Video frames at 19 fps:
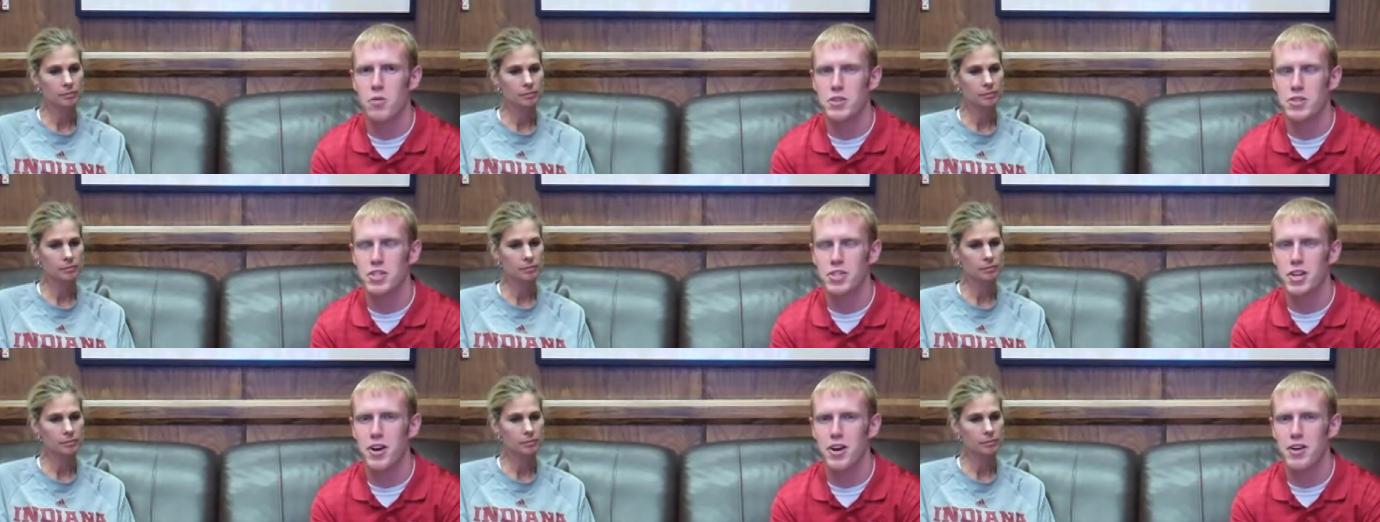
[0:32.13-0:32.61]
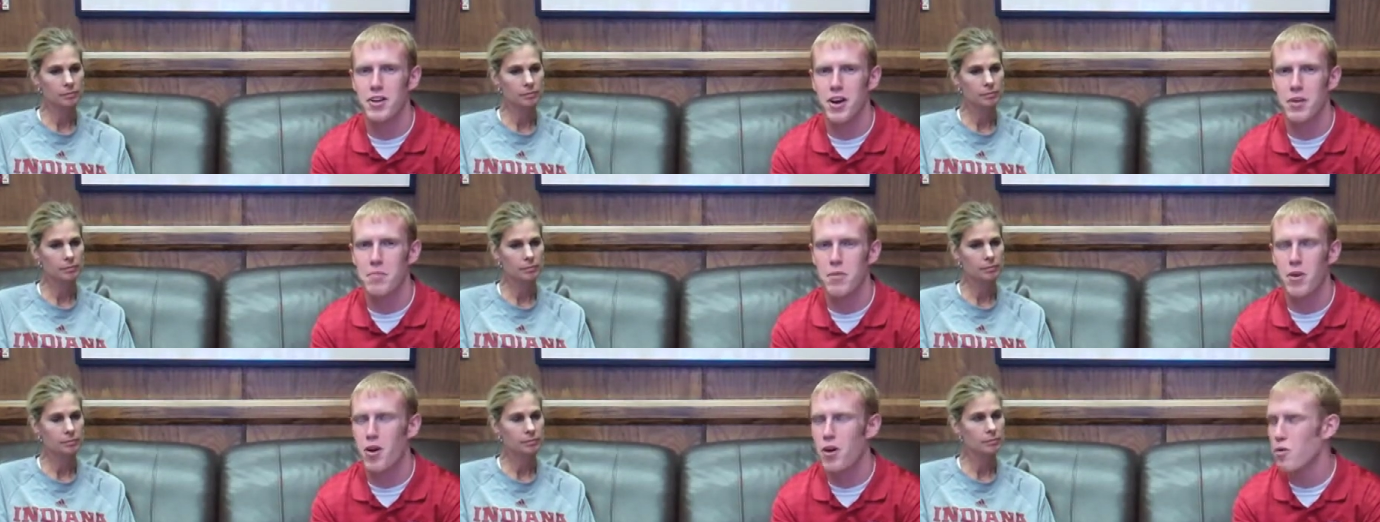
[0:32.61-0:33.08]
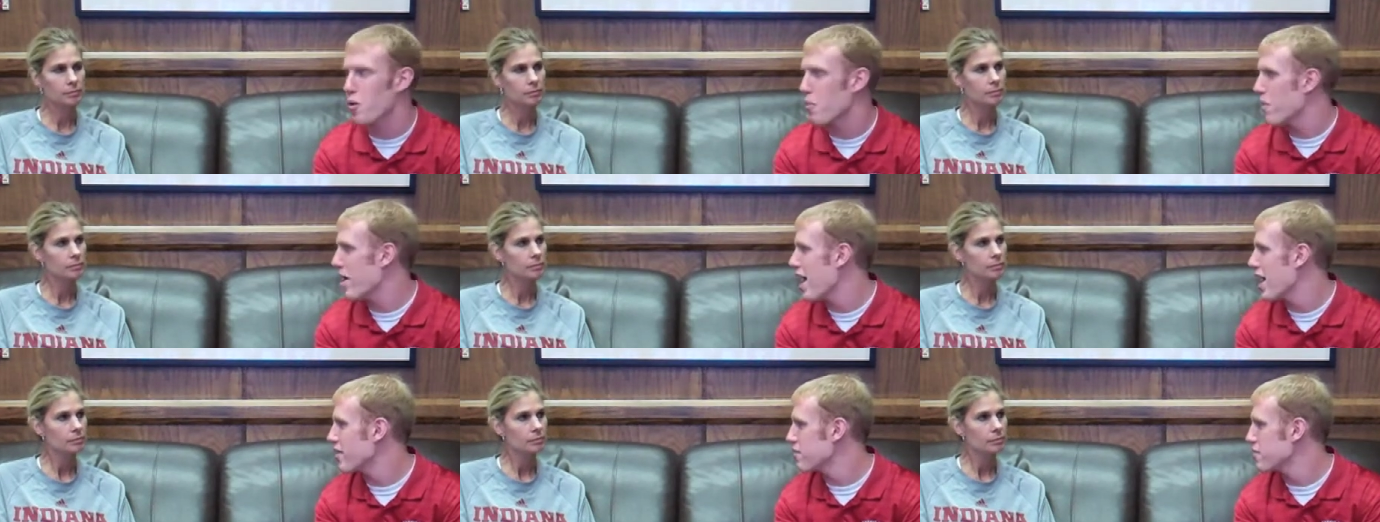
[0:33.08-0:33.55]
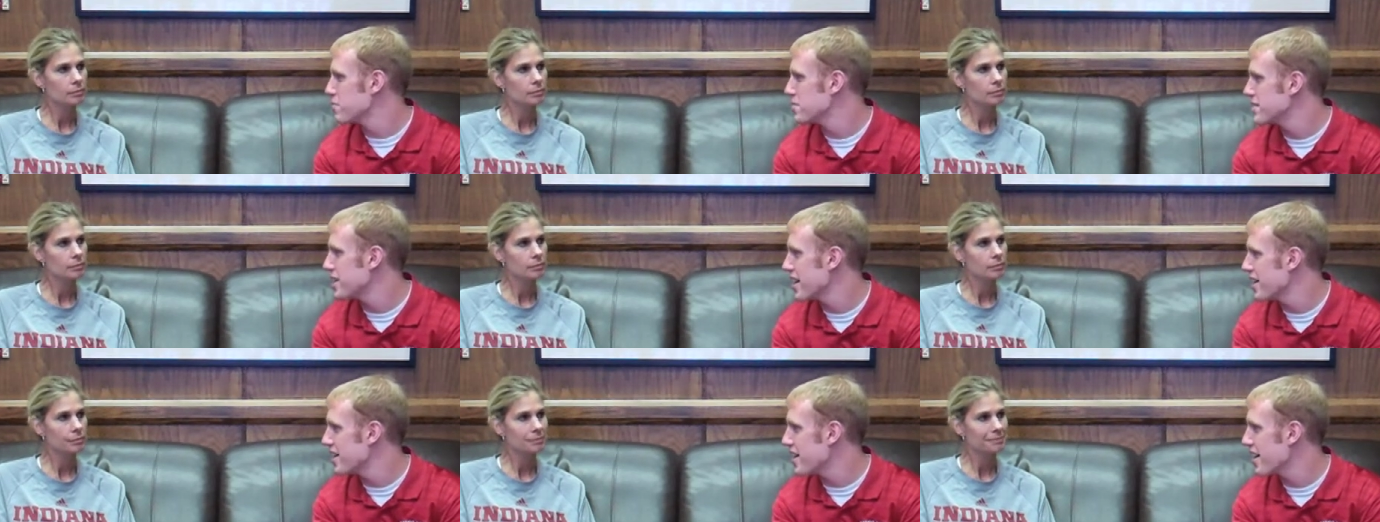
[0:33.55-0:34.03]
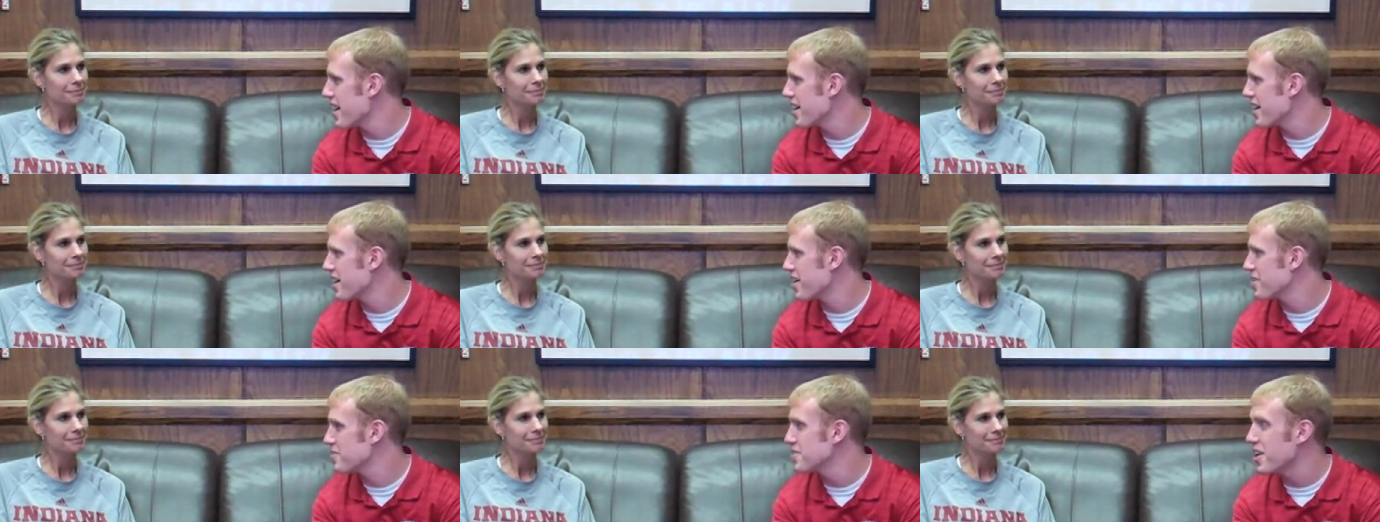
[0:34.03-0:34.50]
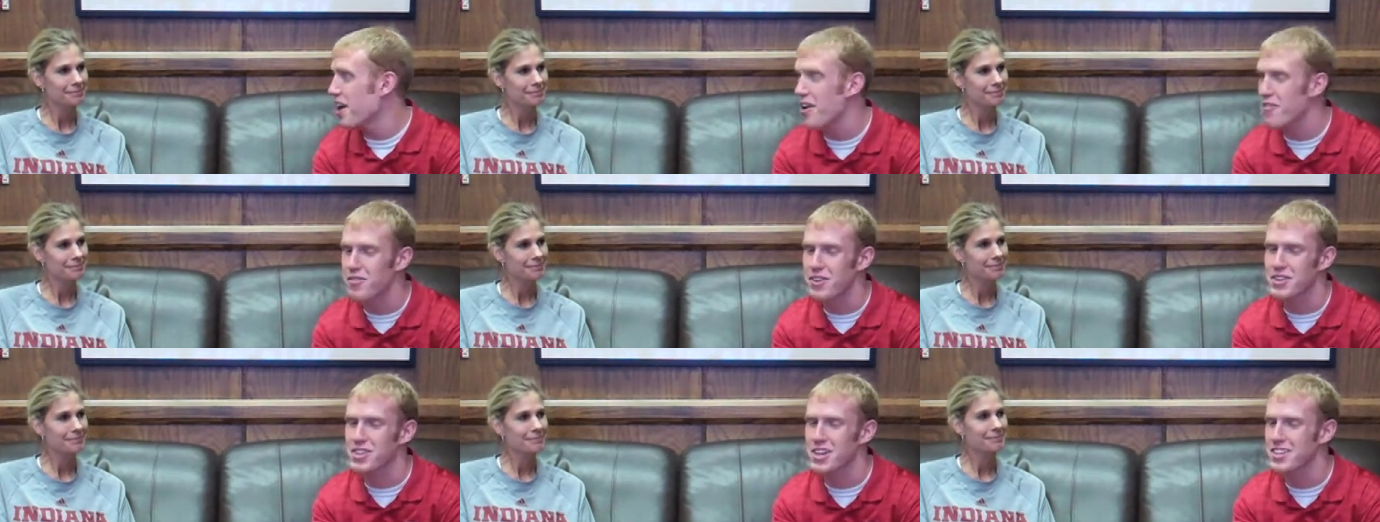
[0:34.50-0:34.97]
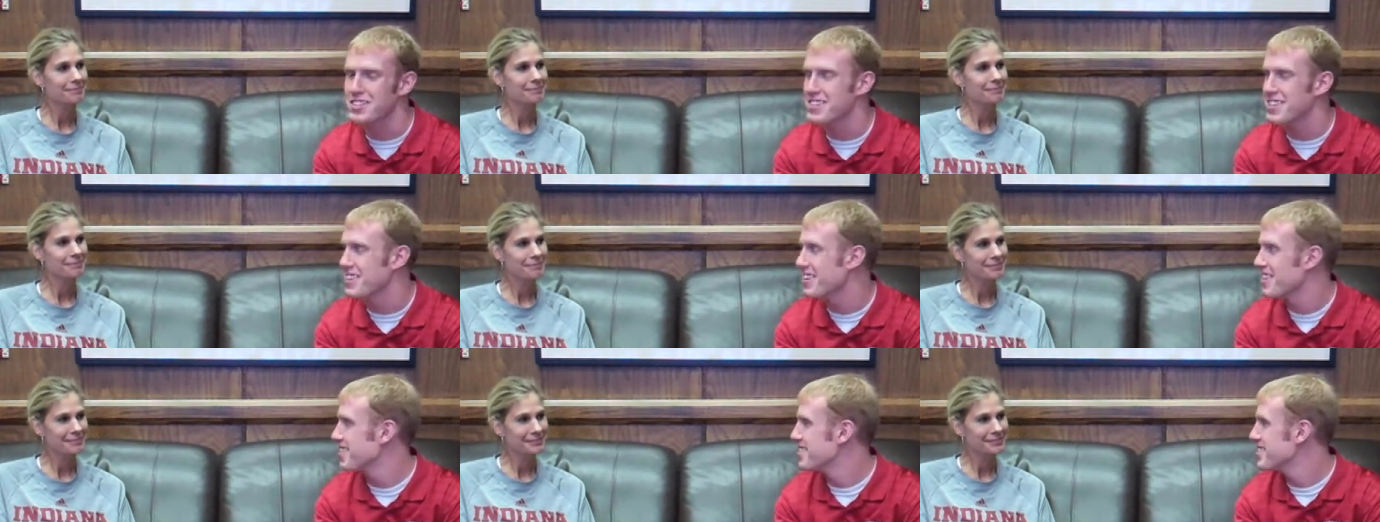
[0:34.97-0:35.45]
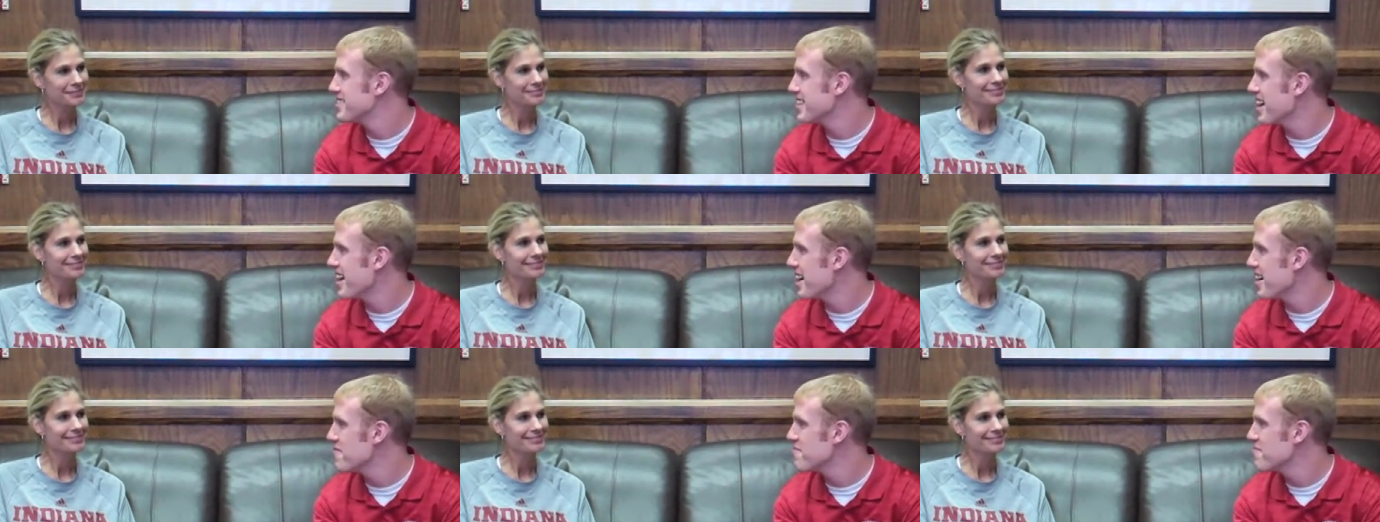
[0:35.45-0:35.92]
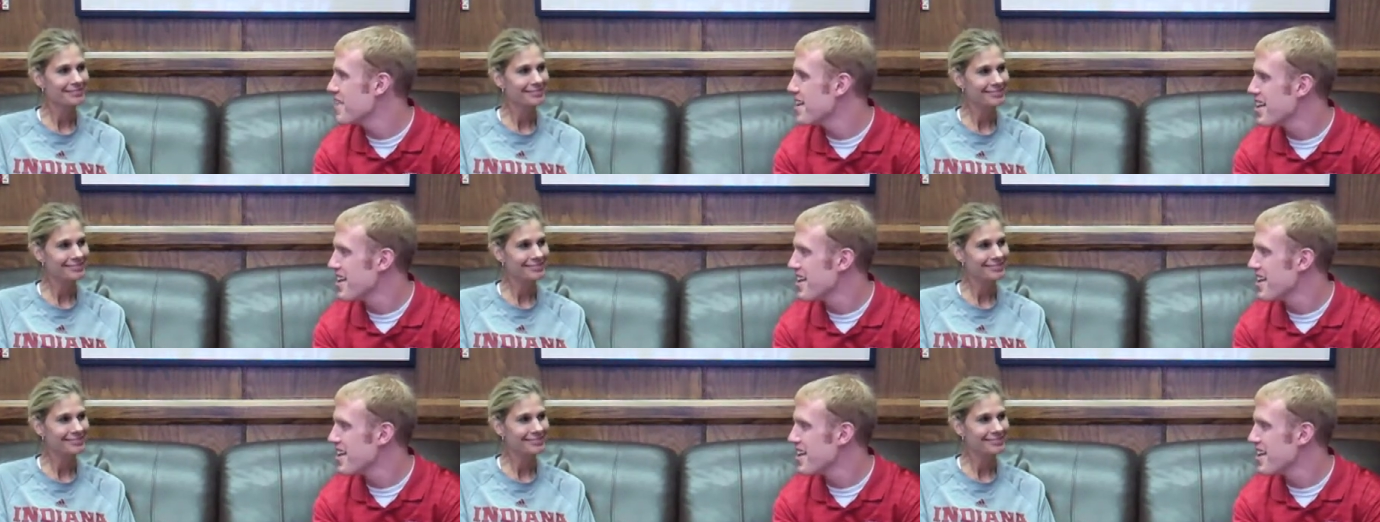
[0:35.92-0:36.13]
Speaker 1: with Sherry Dunbar. We're back from San Diego. Tough adjusting to this time.